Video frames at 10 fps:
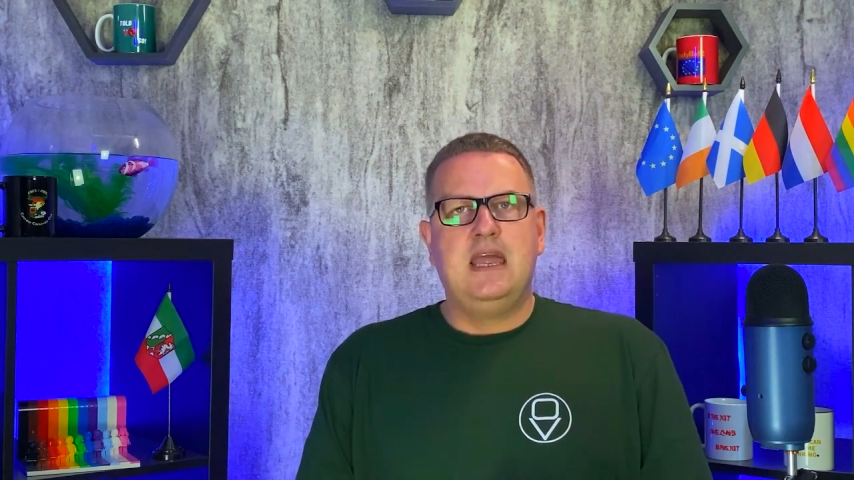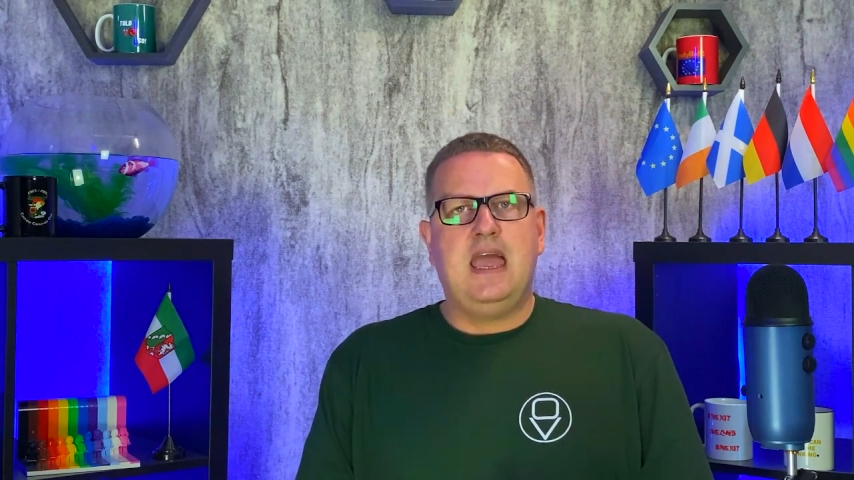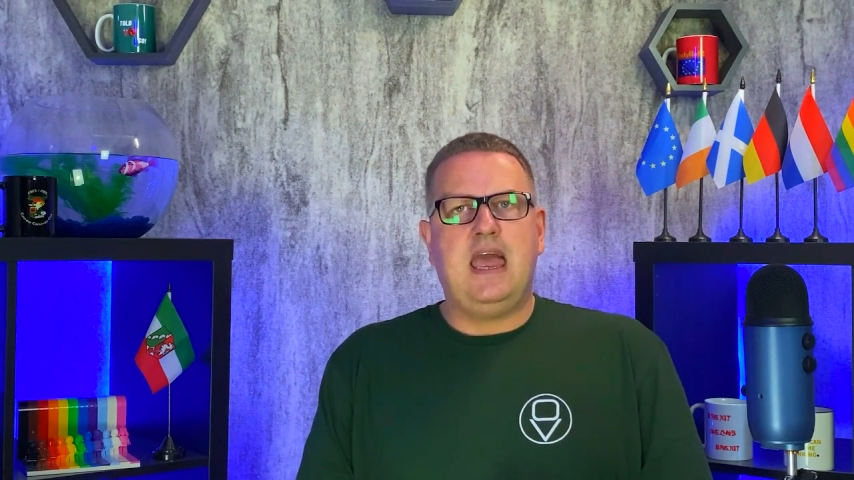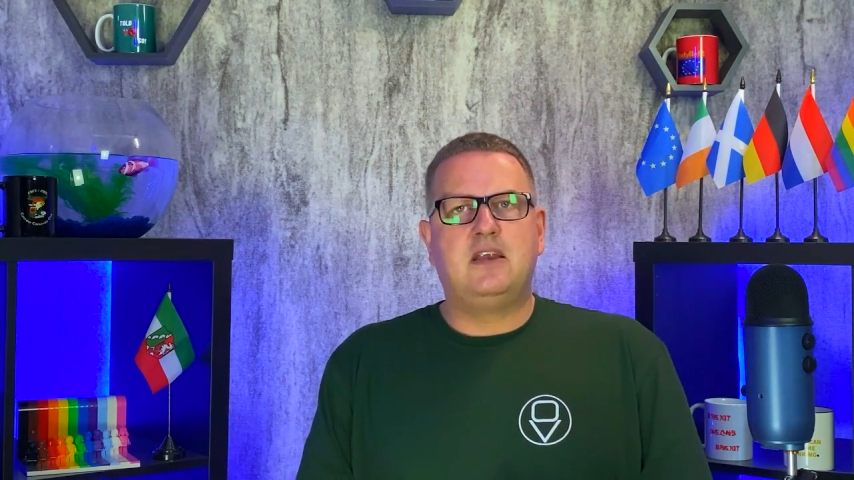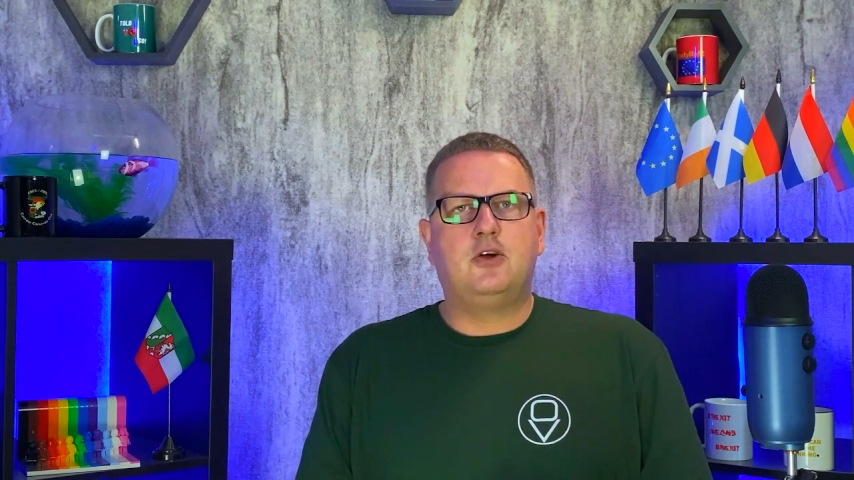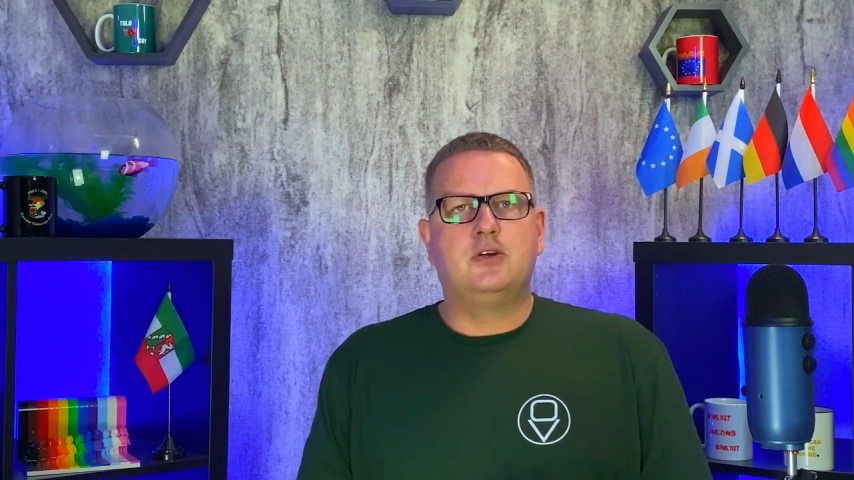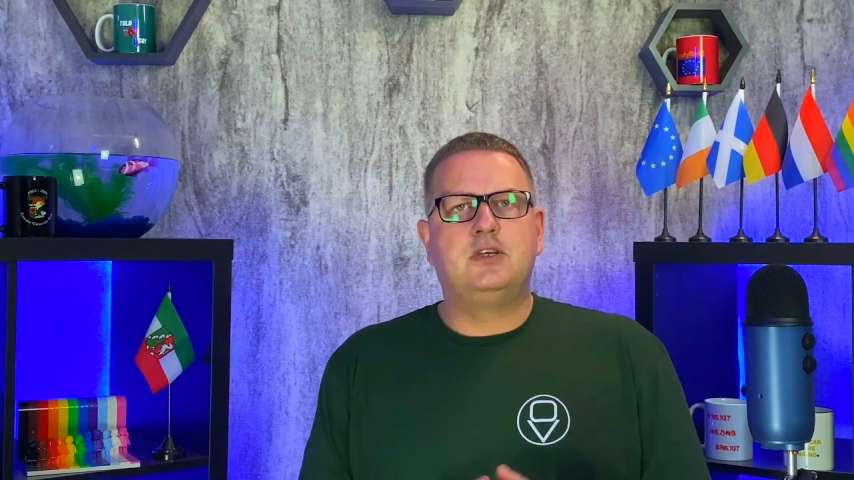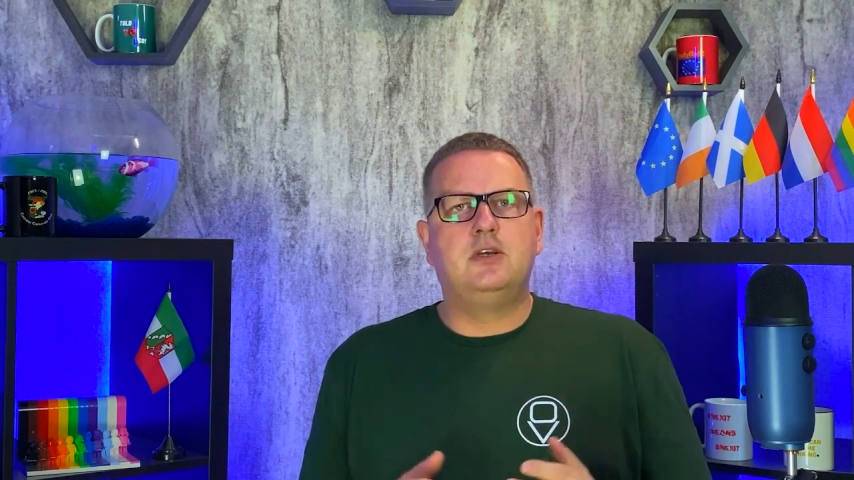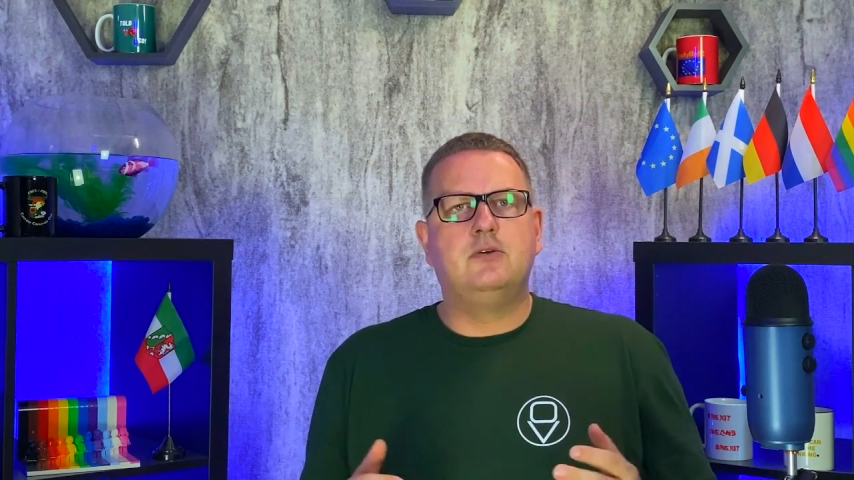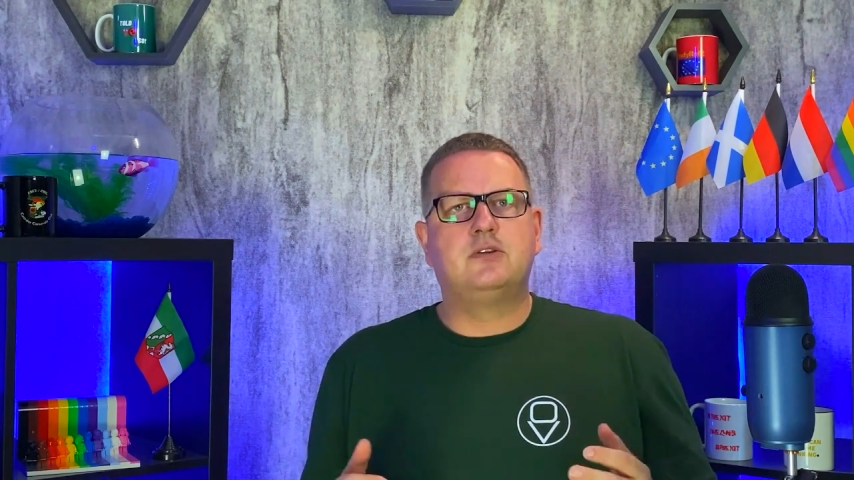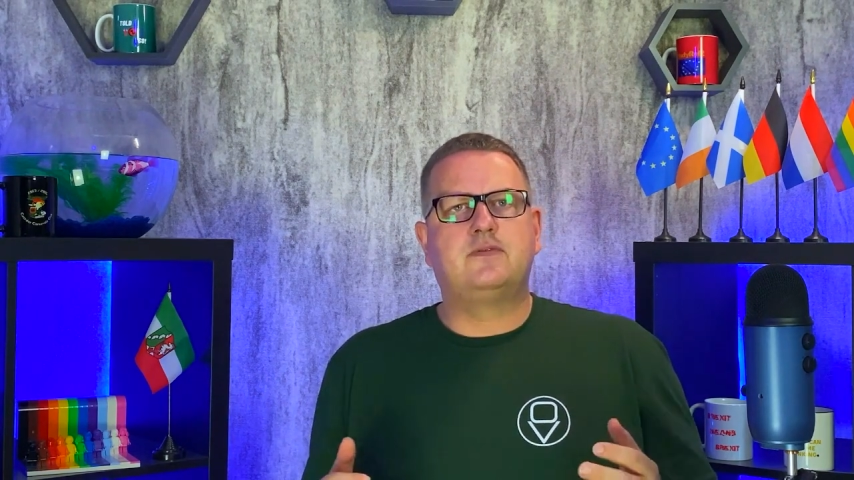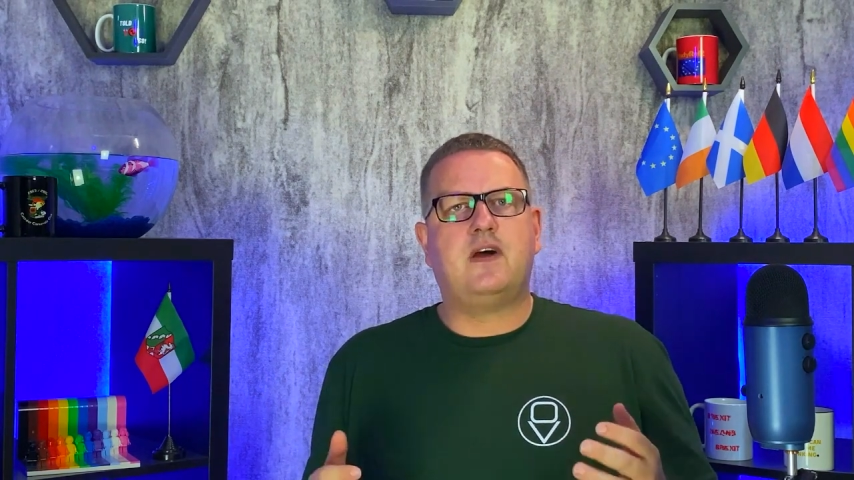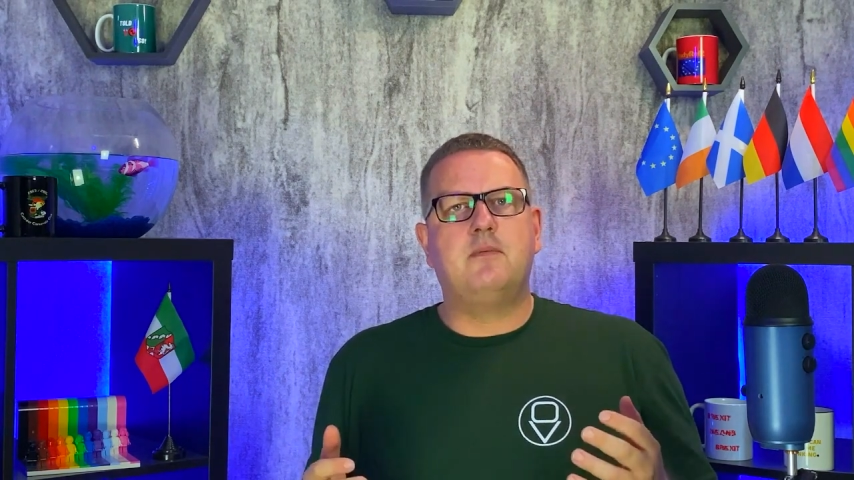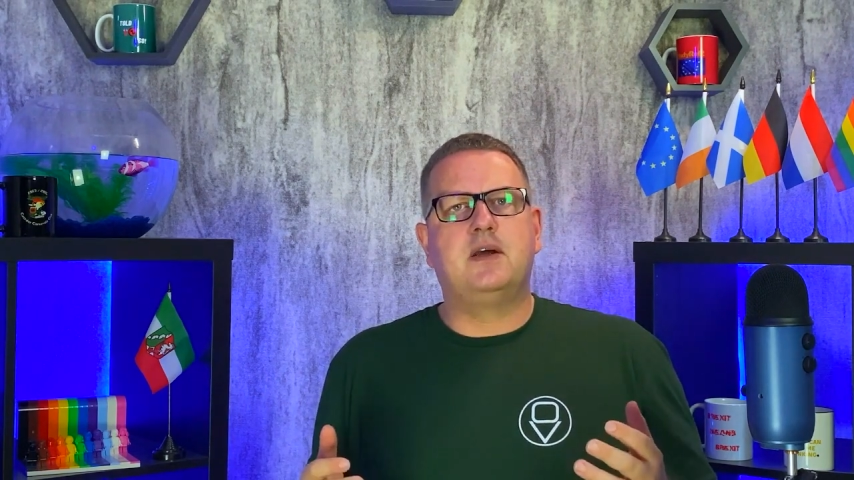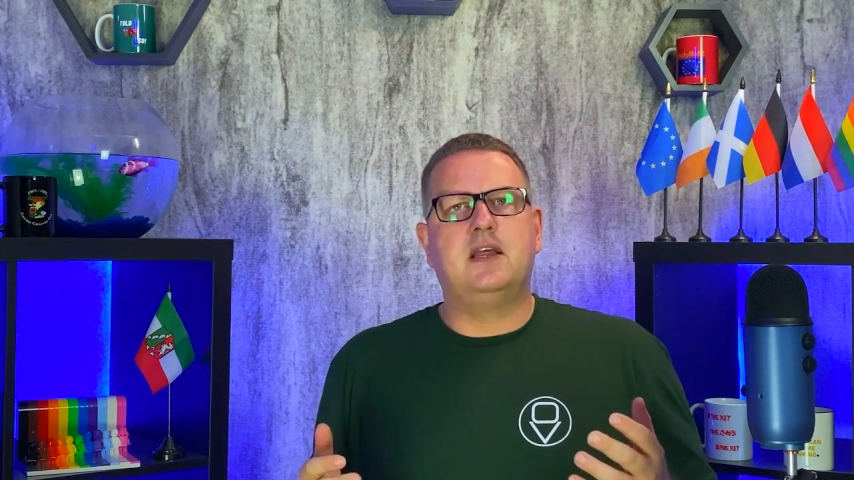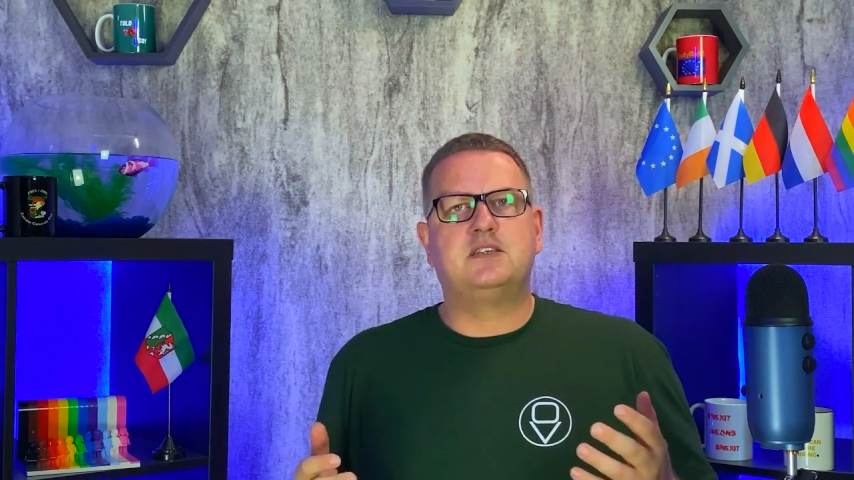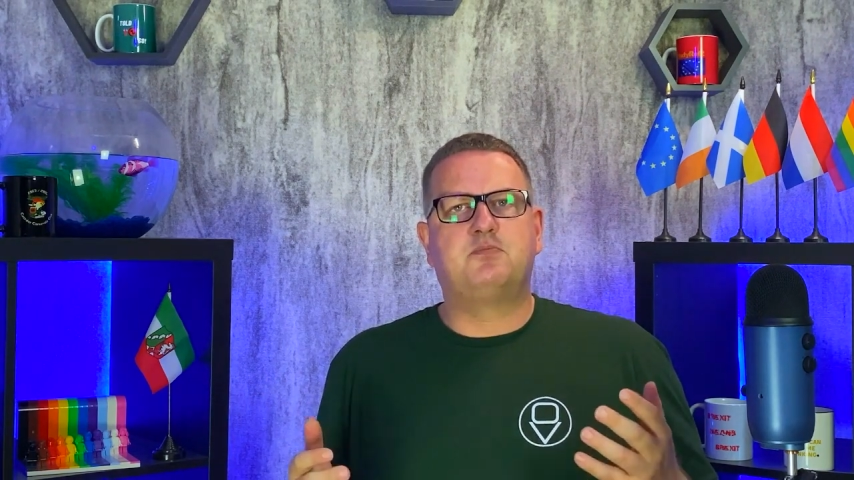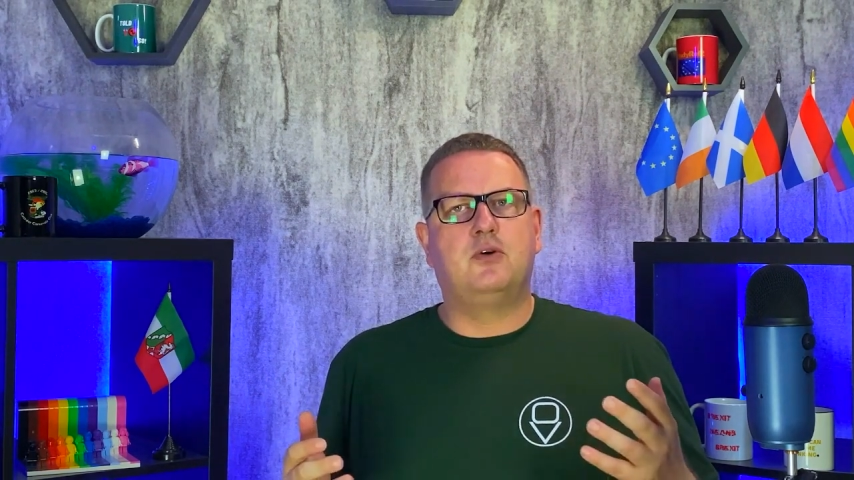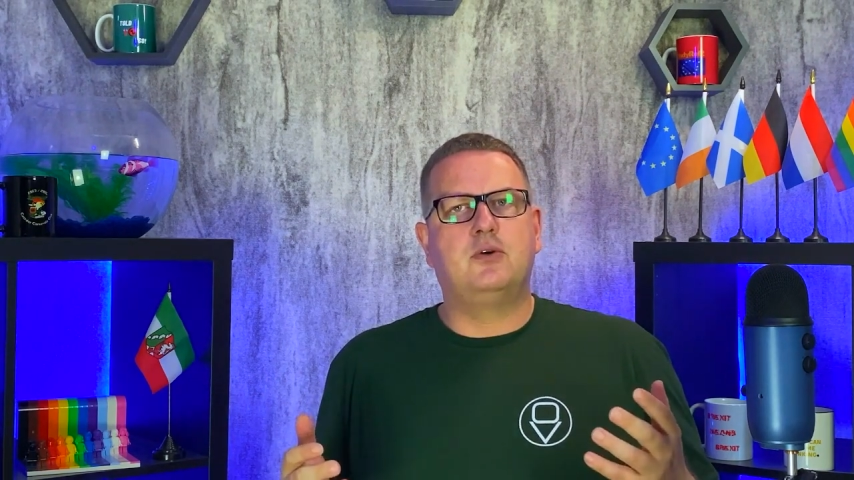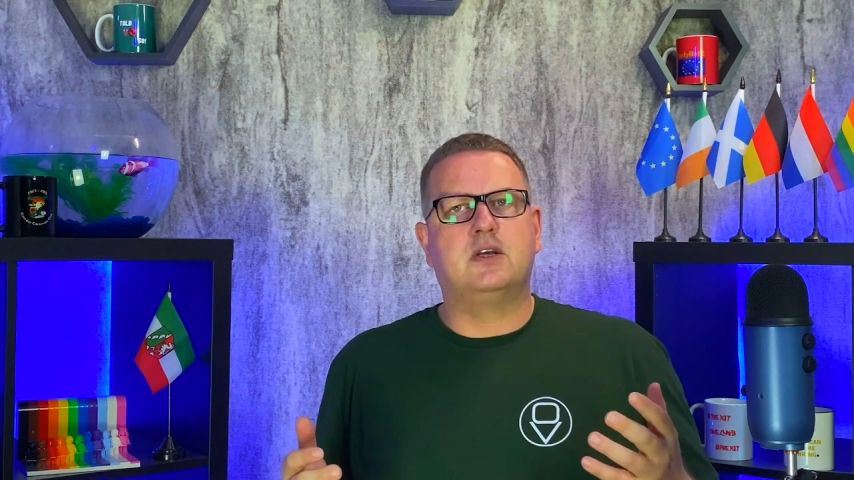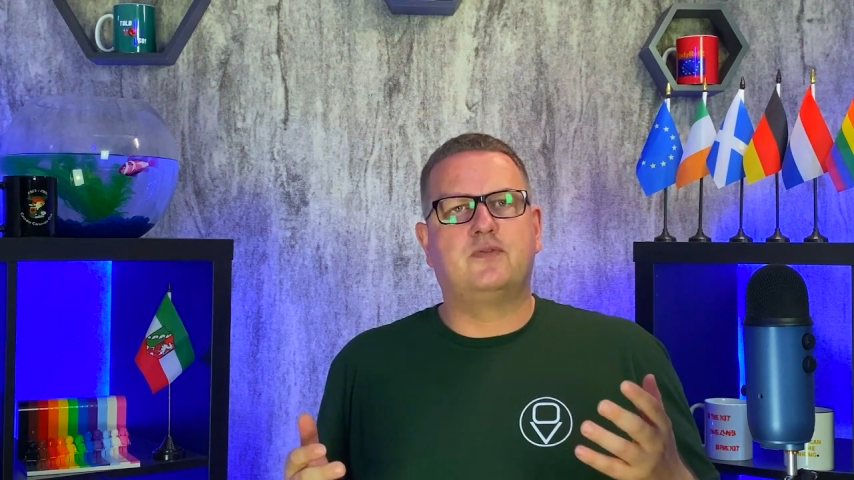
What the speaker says: and continuous fiberglass products